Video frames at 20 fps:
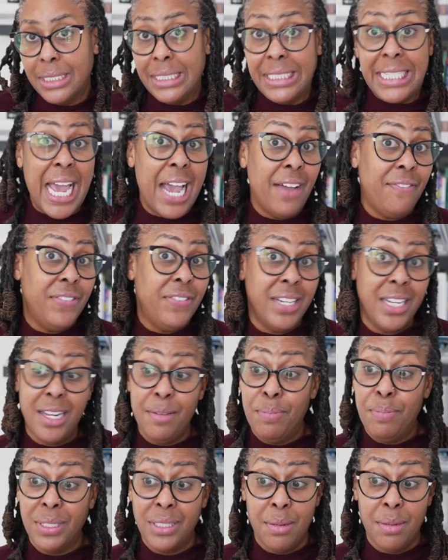
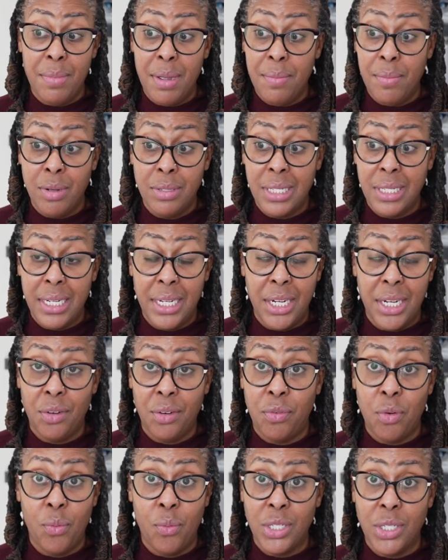Definitely put the memos in there
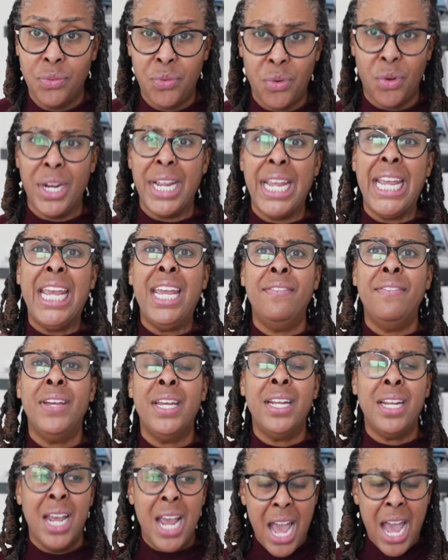for what it's for.
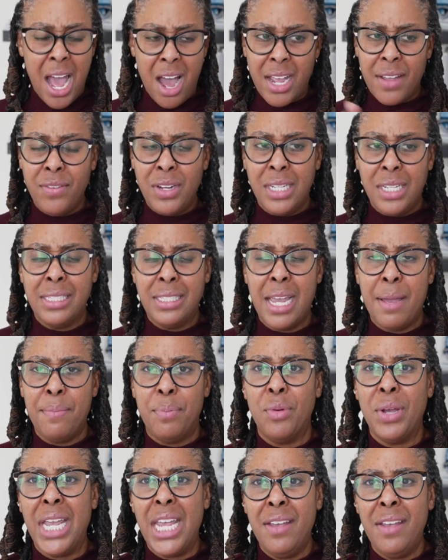Even, I'll give you an
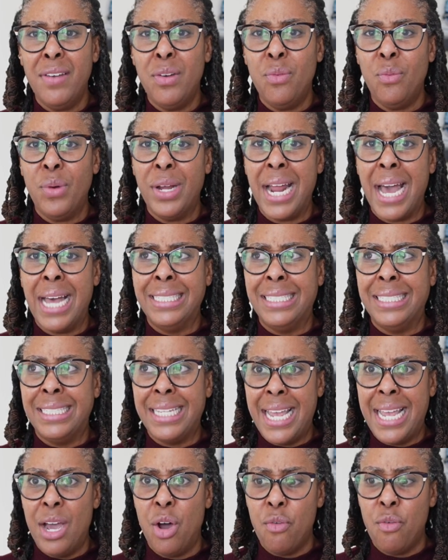example, even when I
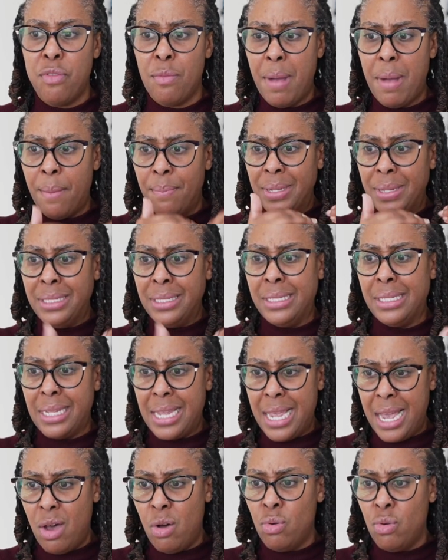Zelle from my business
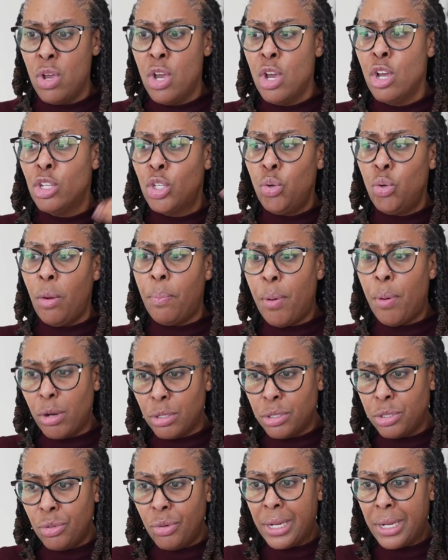account to a
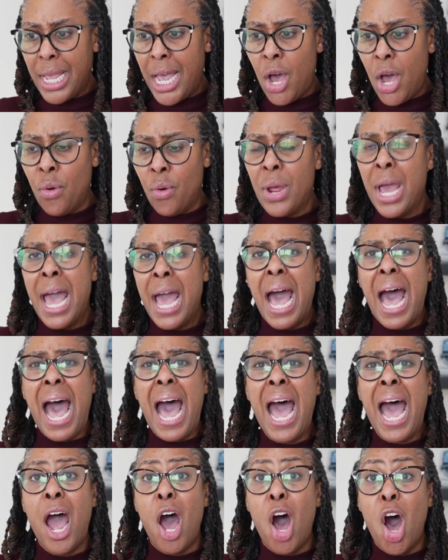personal account,
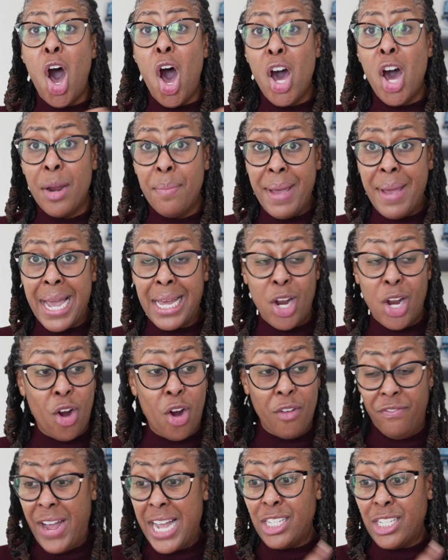I automatically,
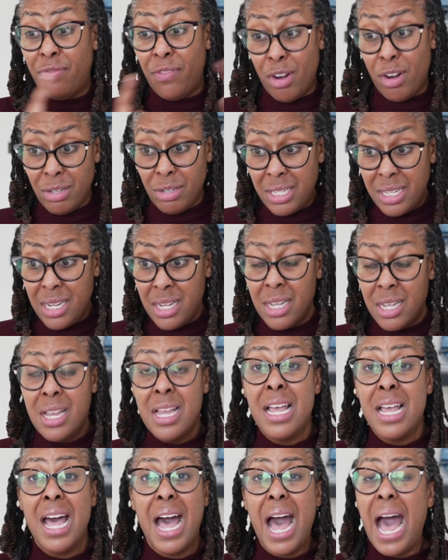or vice versa,
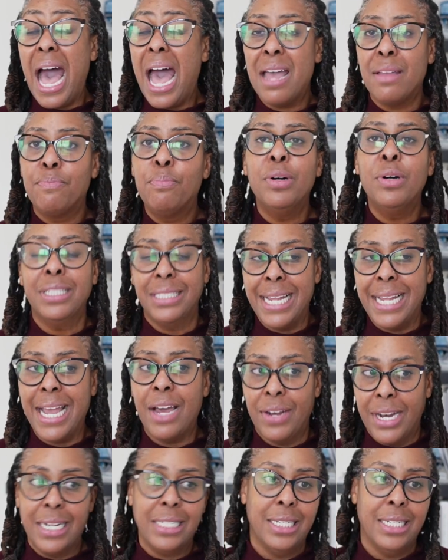I put
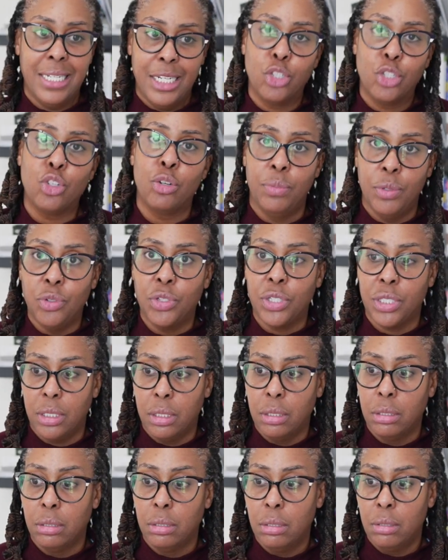down that it's a
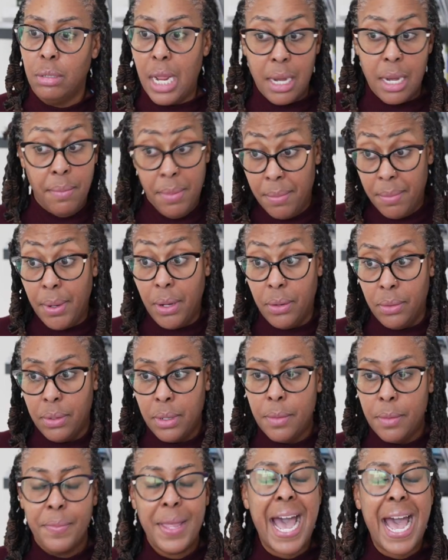distribution in the memo.
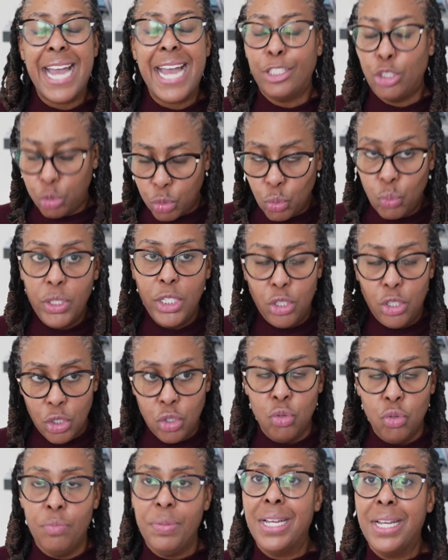I truly
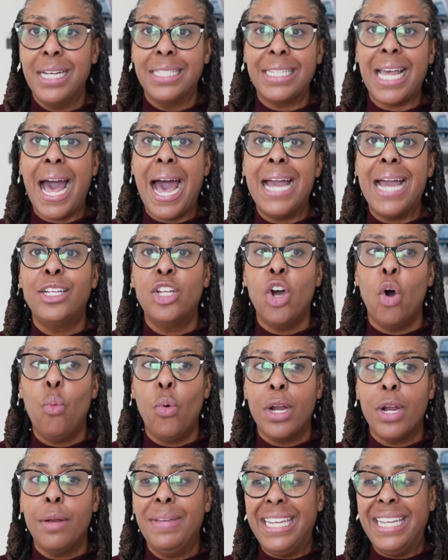do, because I don't
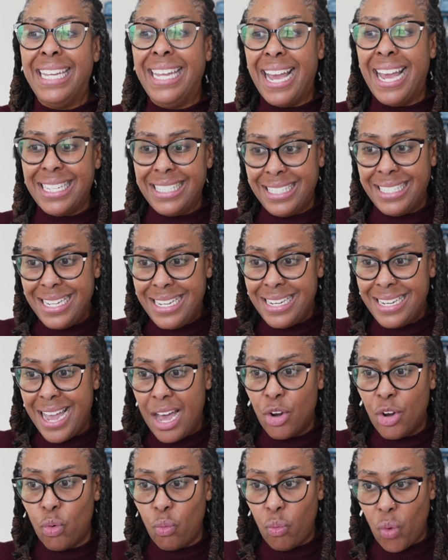want to be guessing
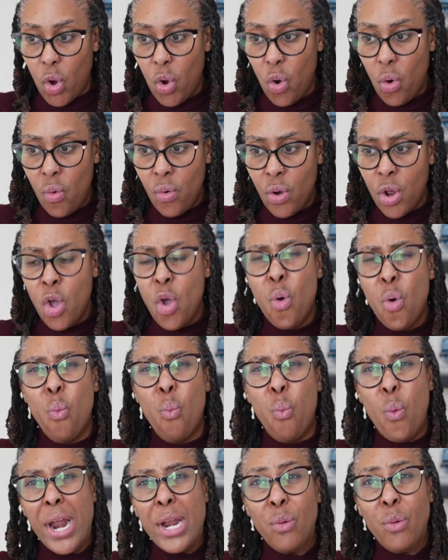down the road
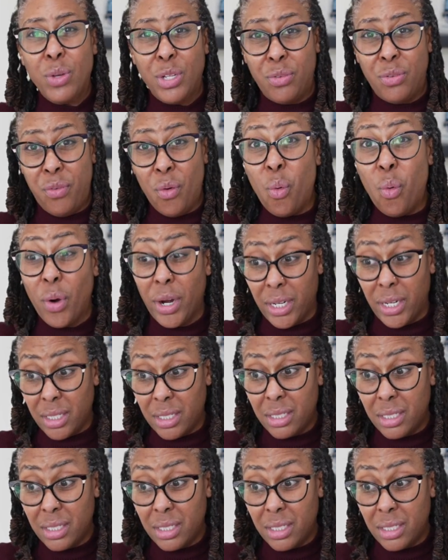what it was for.